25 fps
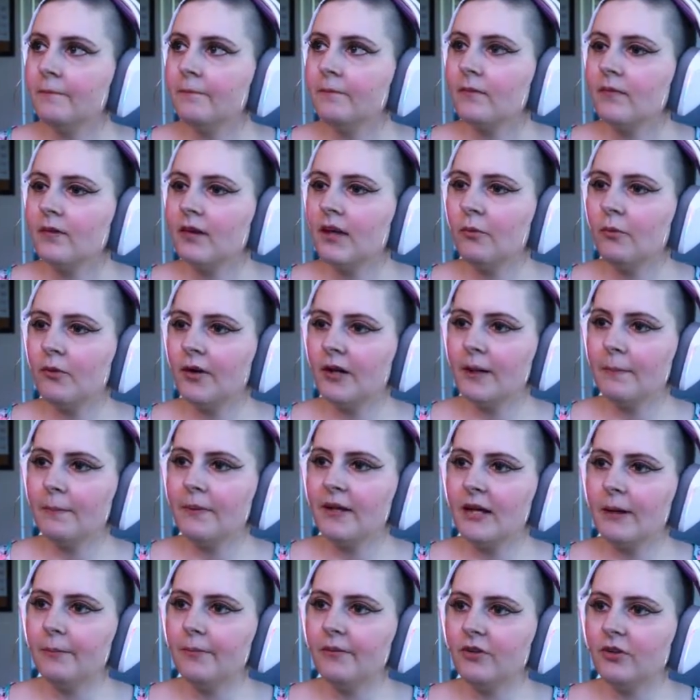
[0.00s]
And we're going to
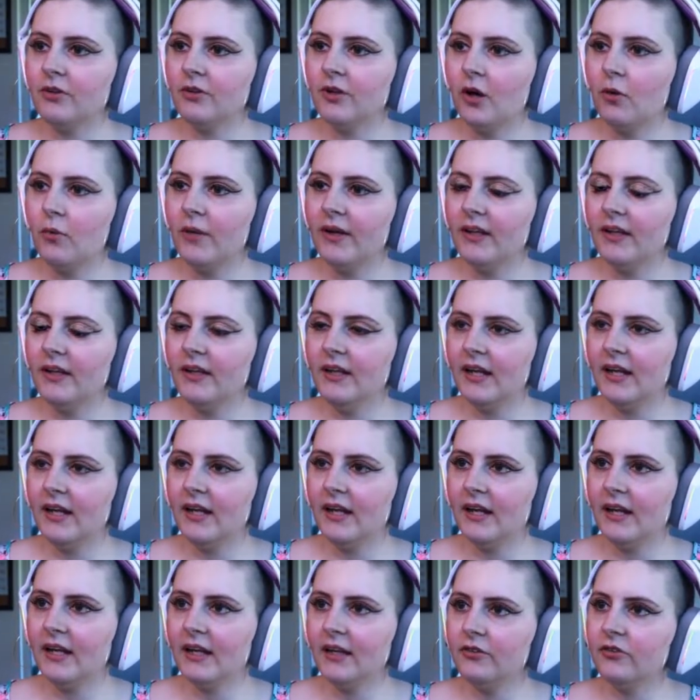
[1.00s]
be able to go in
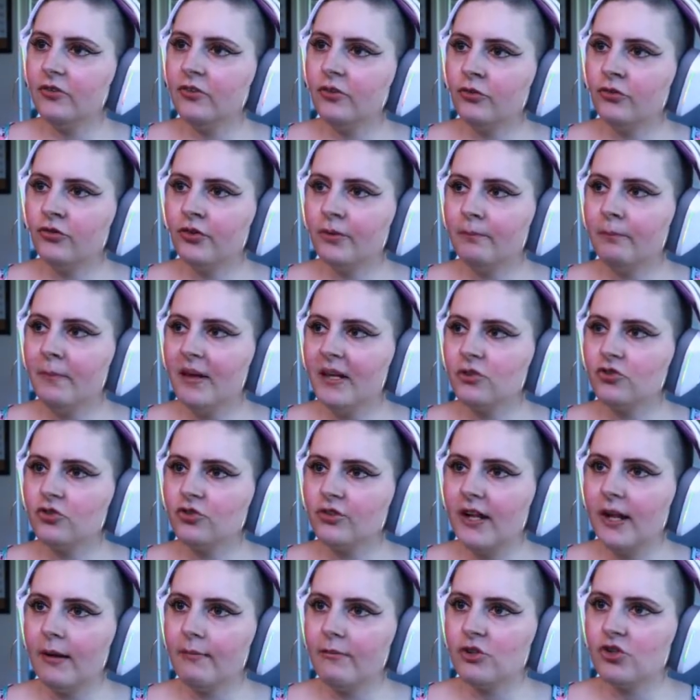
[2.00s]
and do some major
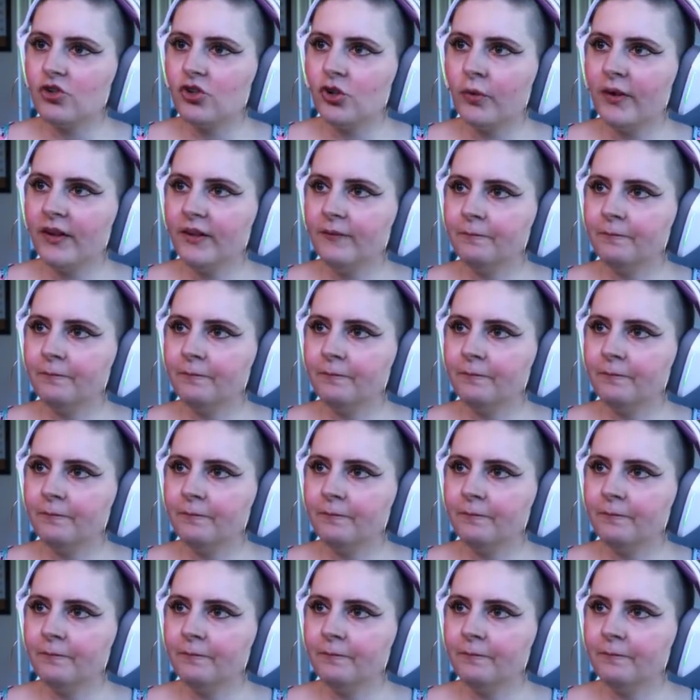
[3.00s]
damage to it.